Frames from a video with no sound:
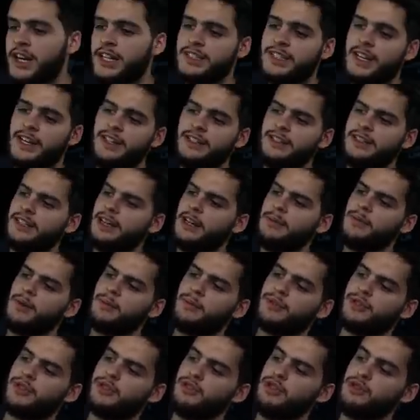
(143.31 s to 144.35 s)
Getting into game number
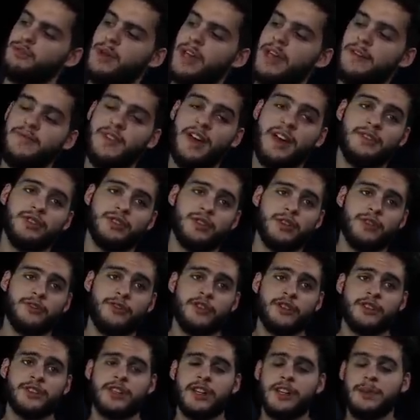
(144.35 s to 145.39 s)
2. You may not have saw the
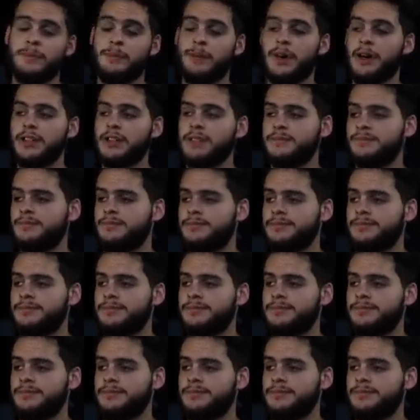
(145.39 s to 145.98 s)
first game, but